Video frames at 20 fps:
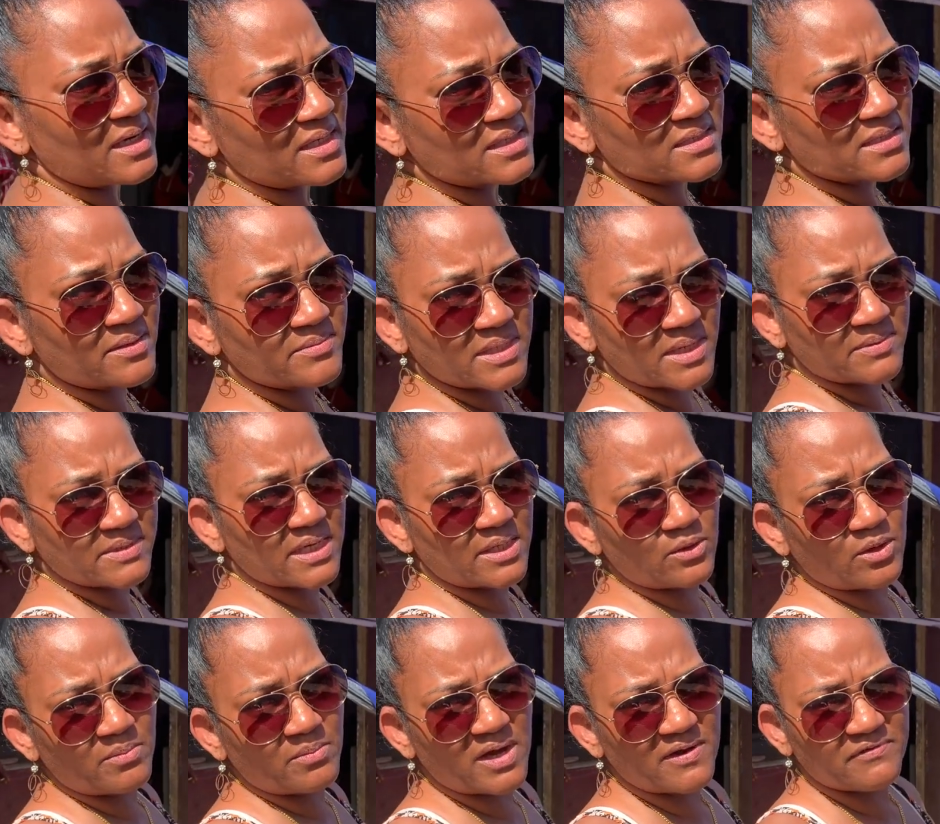Sometimes I
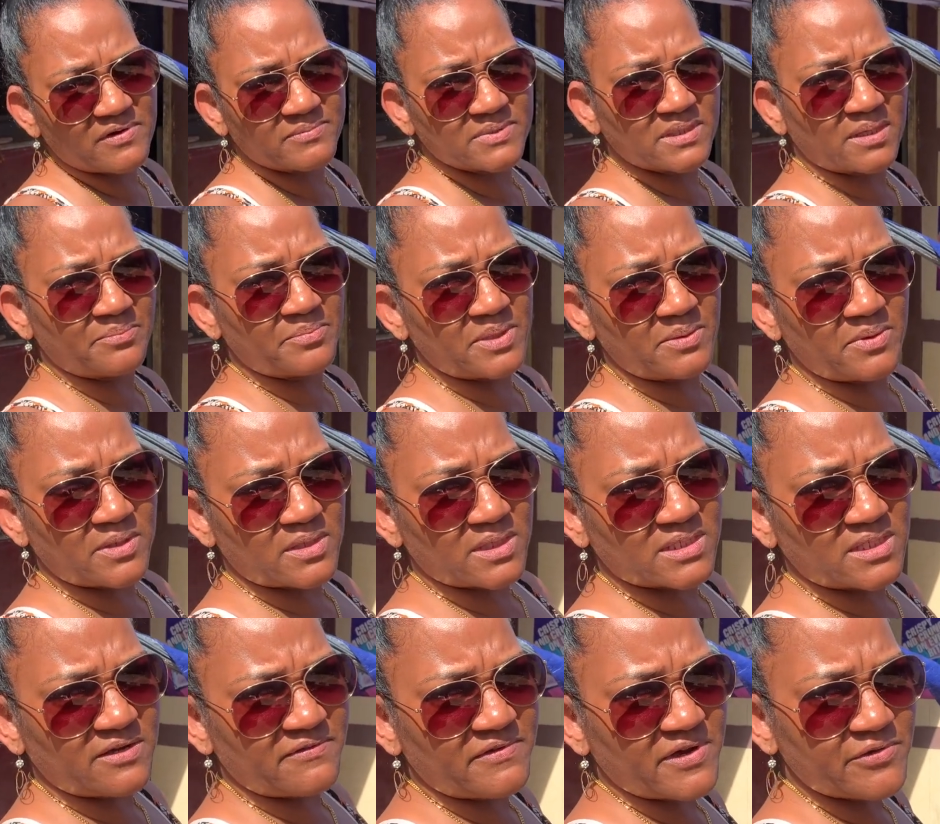don't buy from some people because
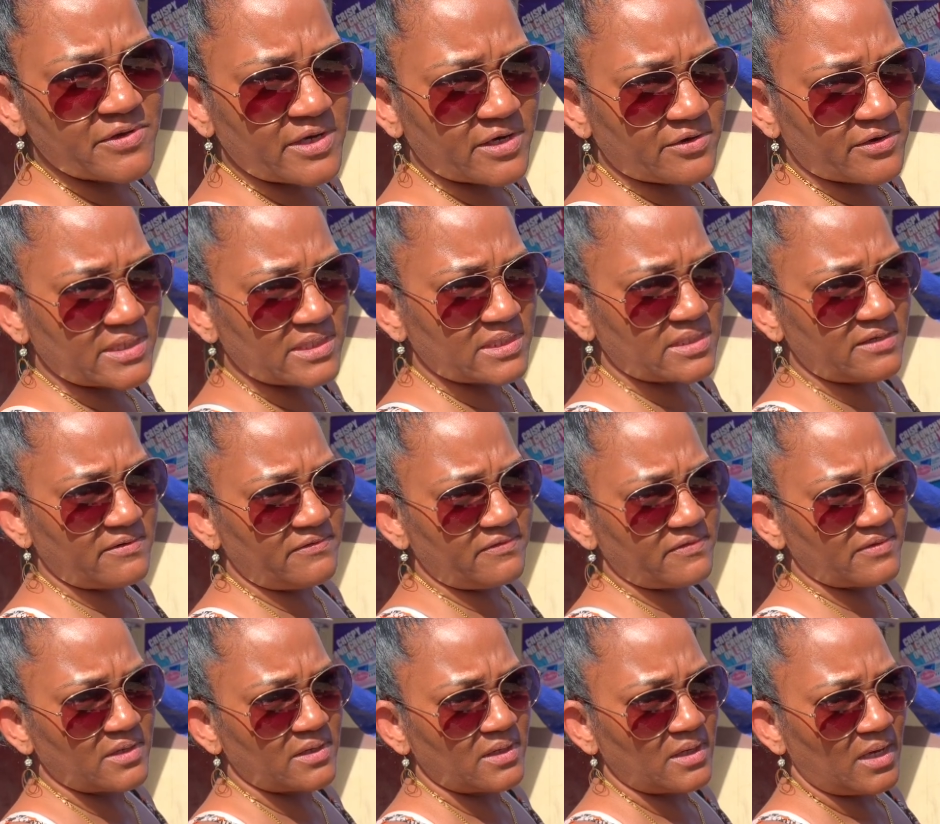they're very aggressive.
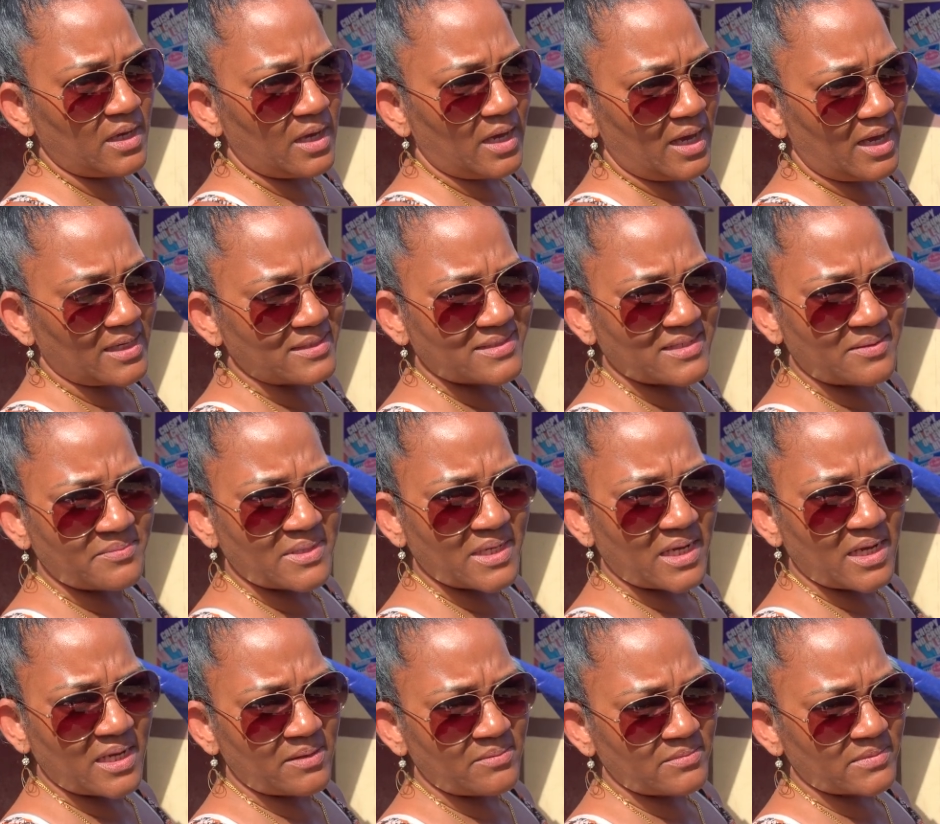And
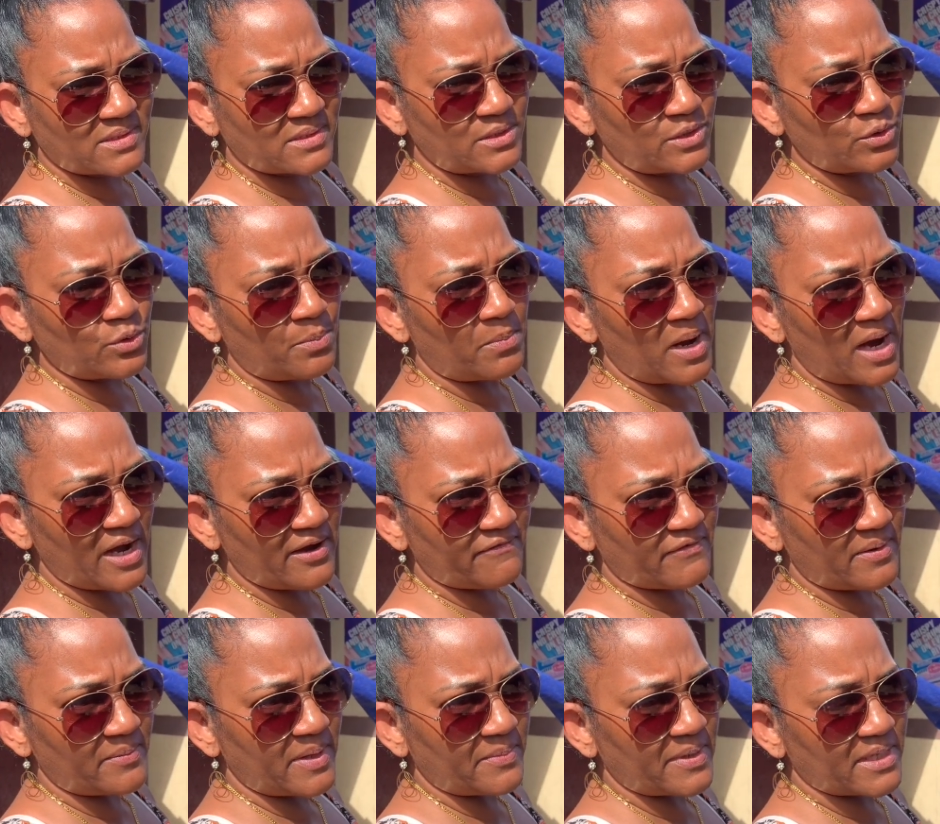sometimes you buy
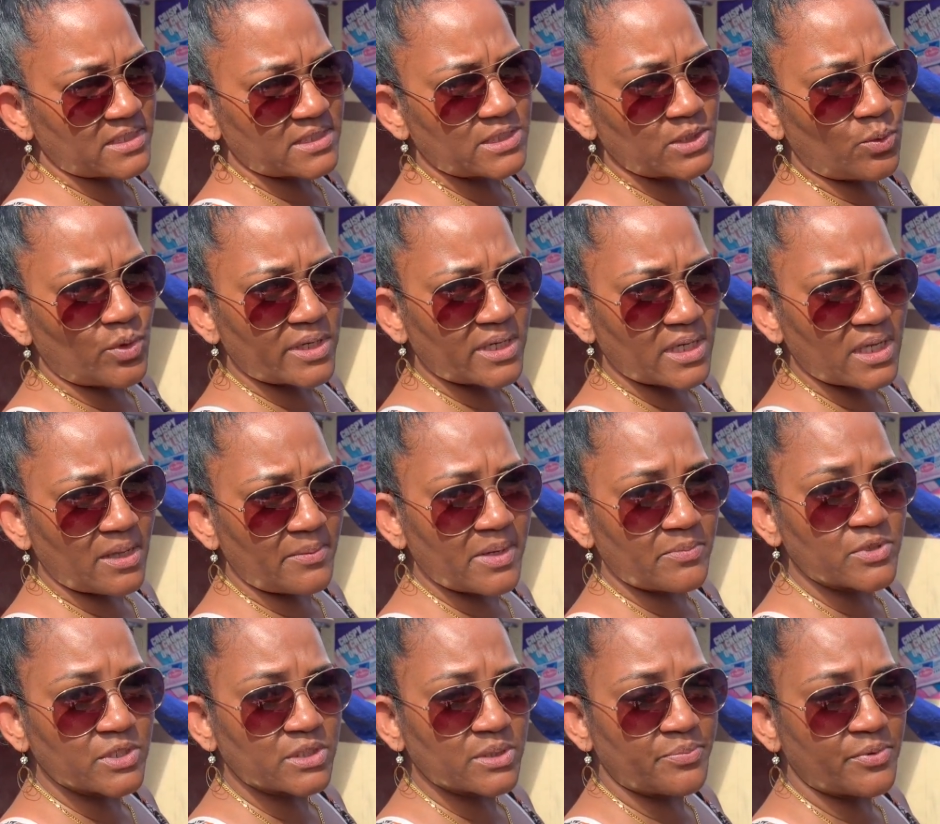from them because you want to help them
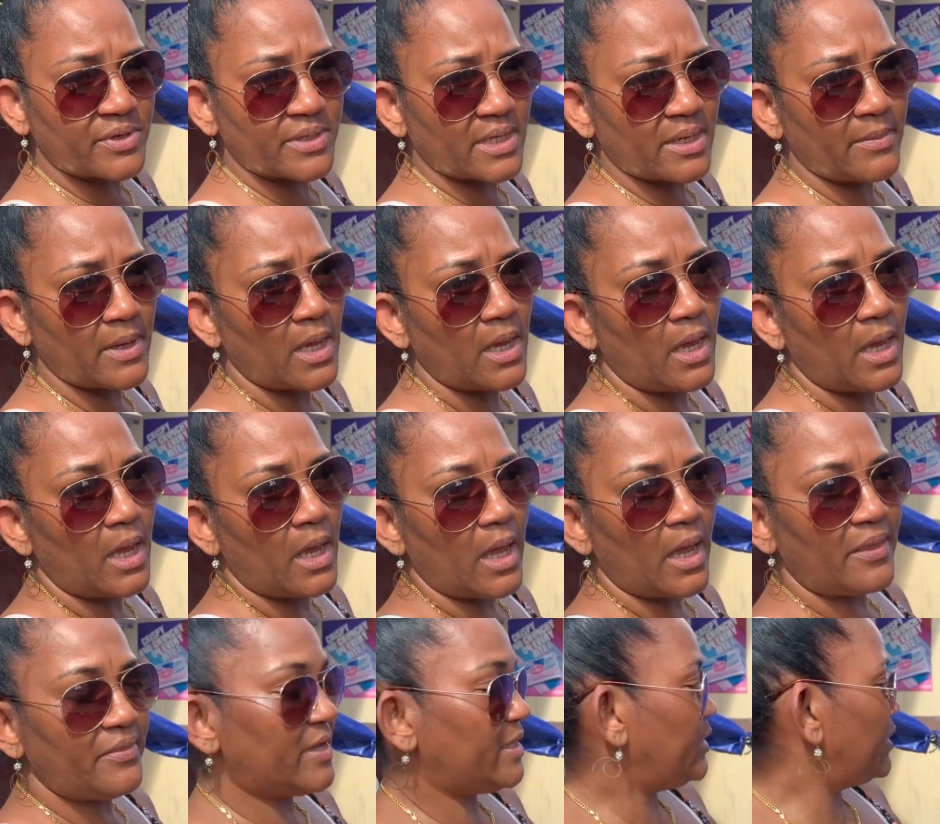or support them,
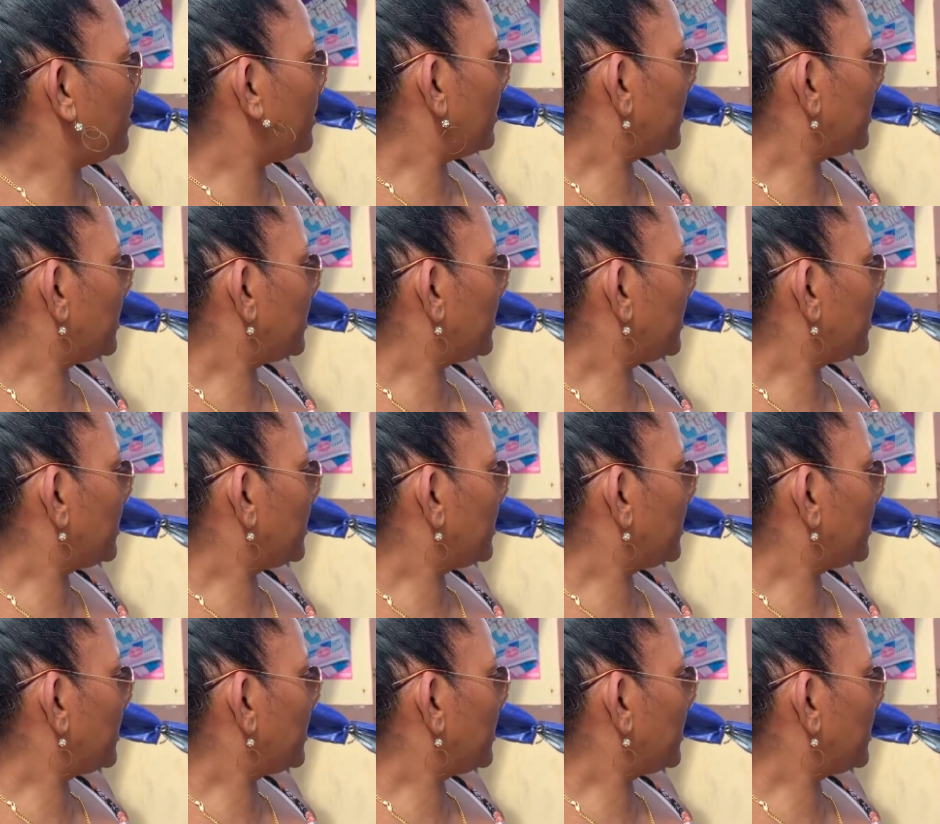and then you go